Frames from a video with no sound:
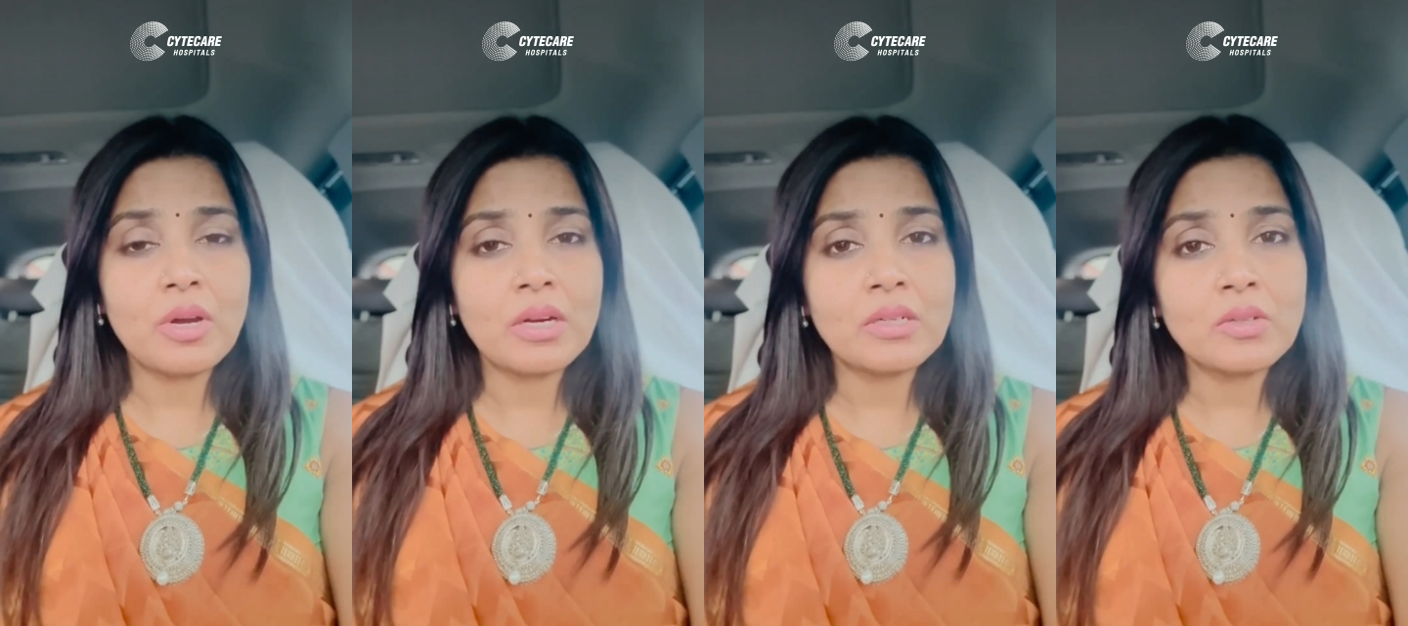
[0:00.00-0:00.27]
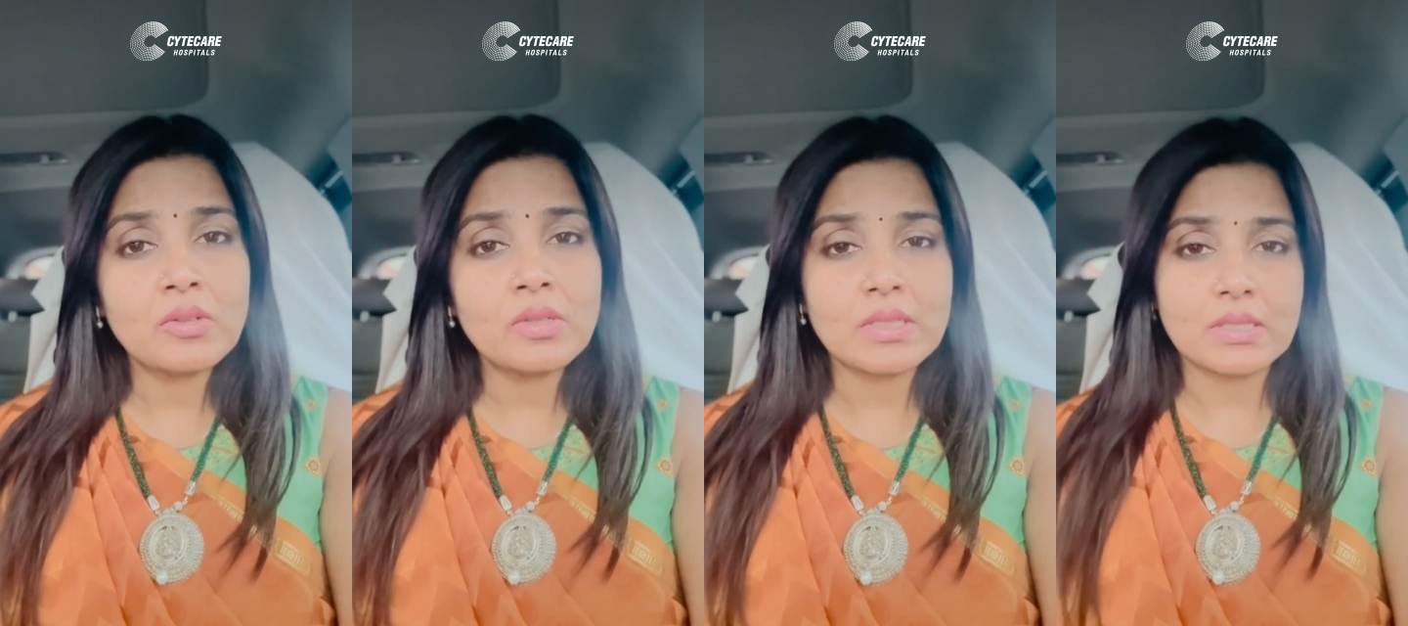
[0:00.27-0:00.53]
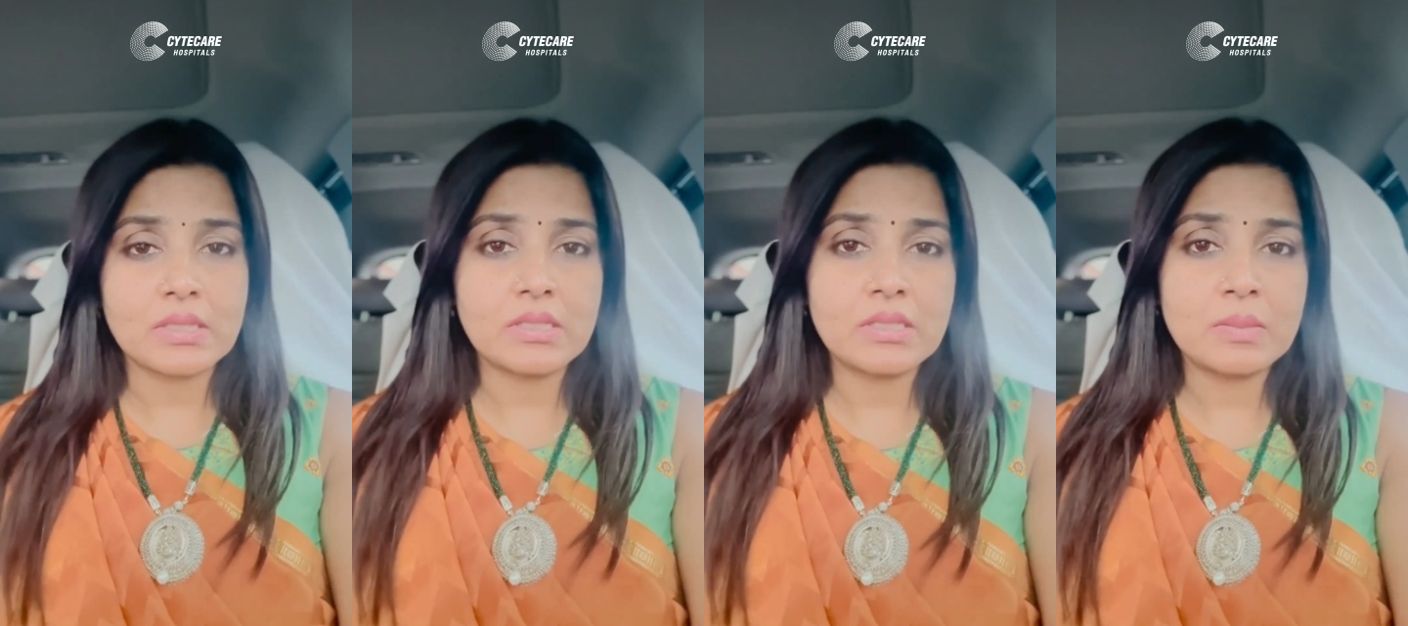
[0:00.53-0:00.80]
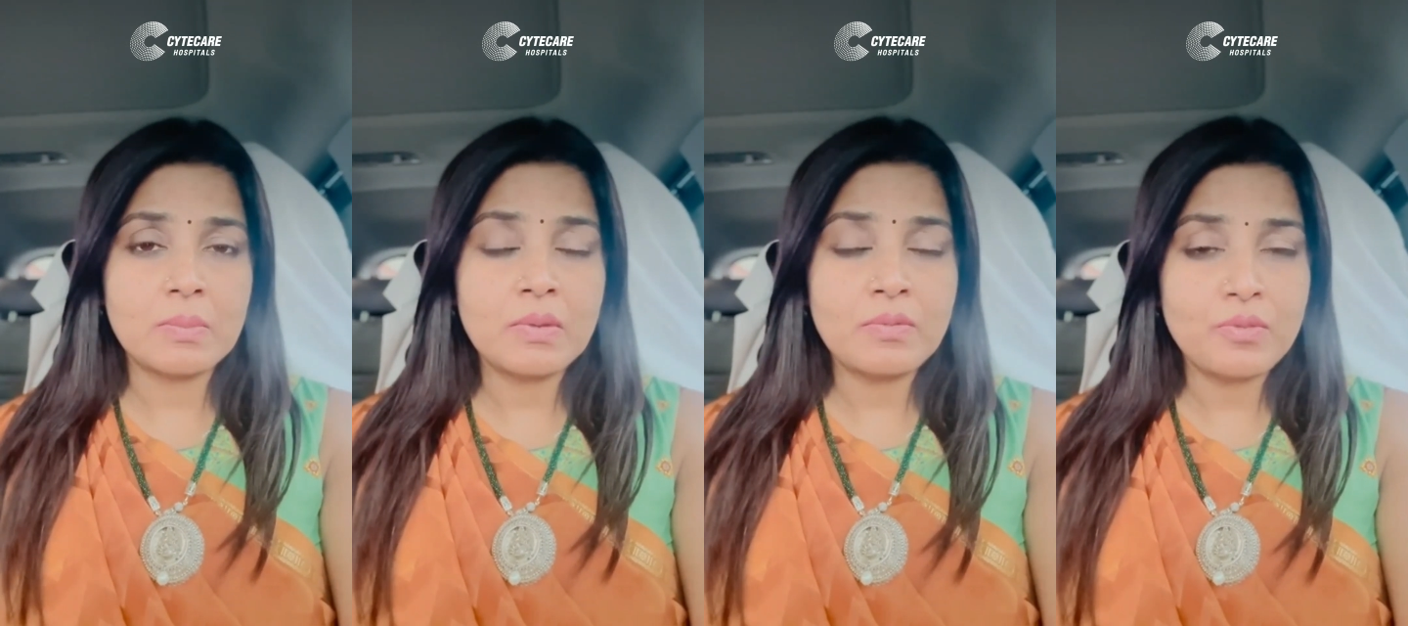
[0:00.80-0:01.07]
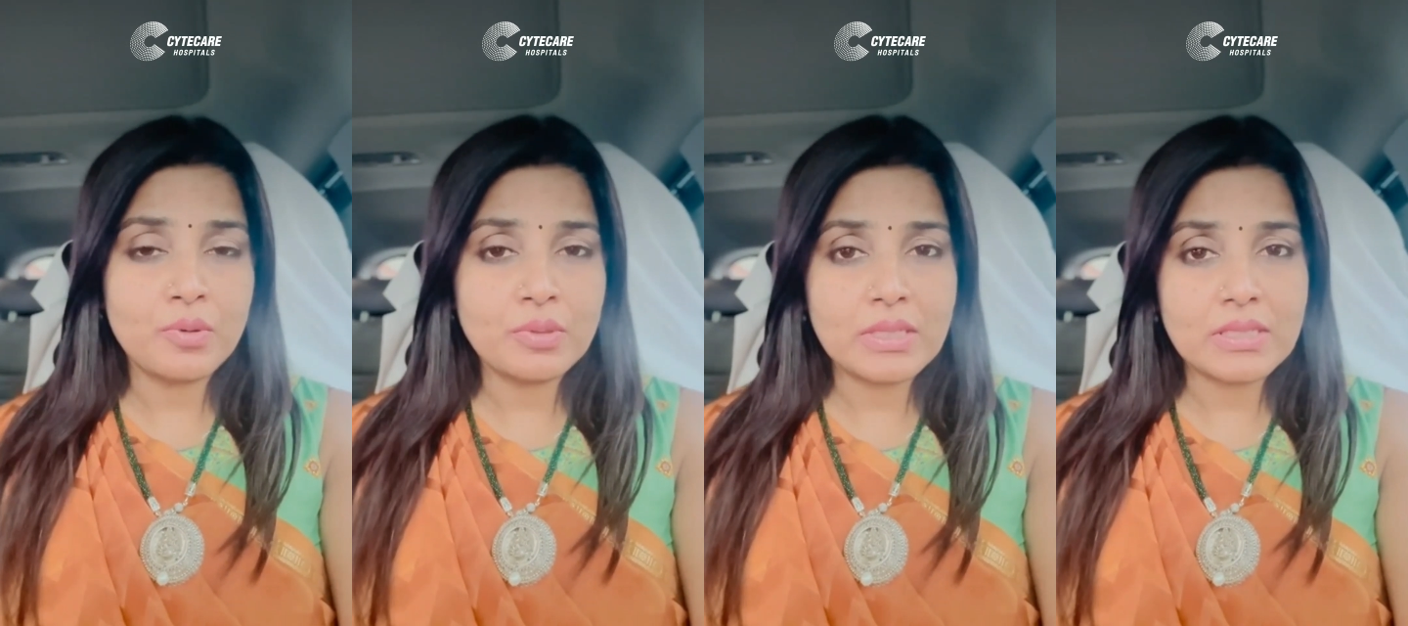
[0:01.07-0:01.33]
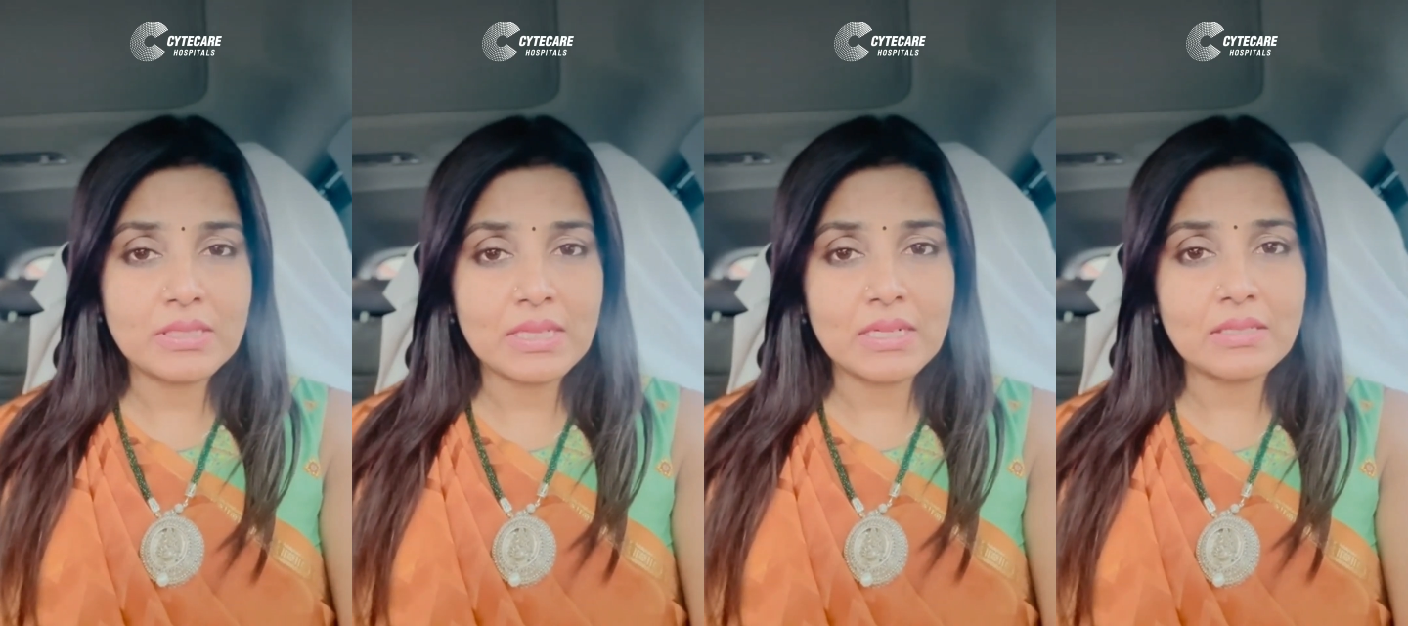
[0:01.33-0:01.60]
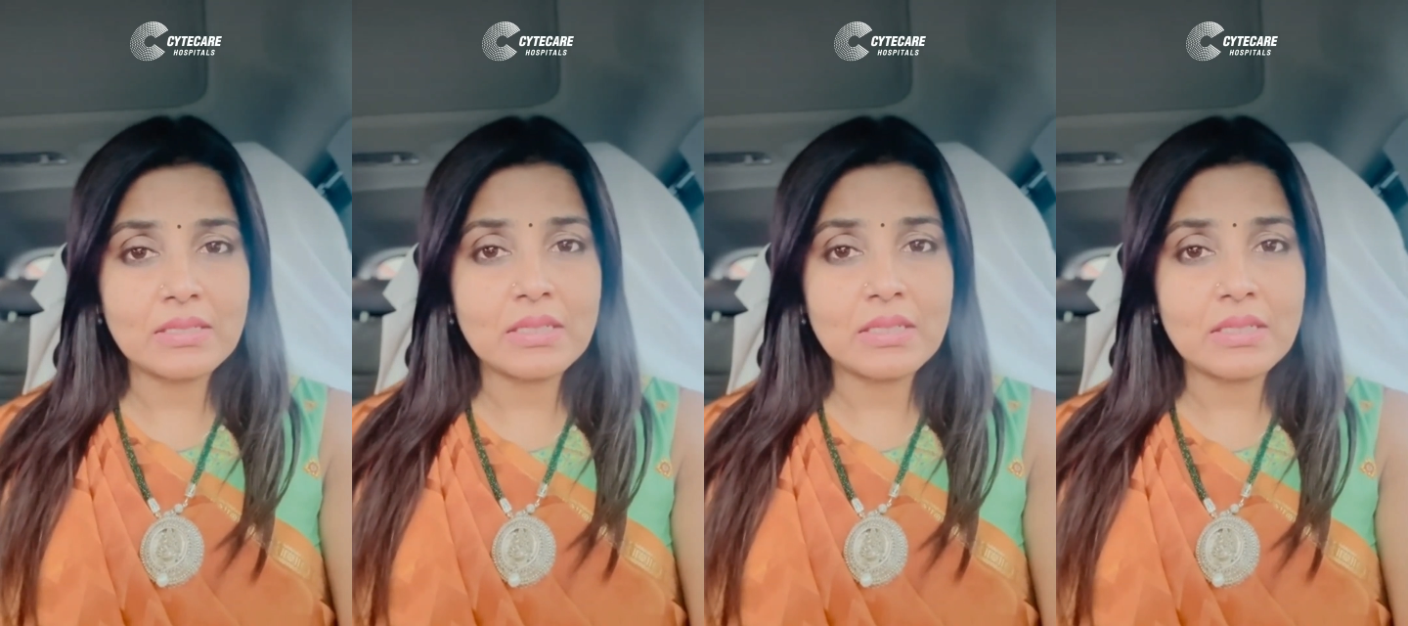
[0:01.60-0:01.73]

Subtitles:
adolescents before they start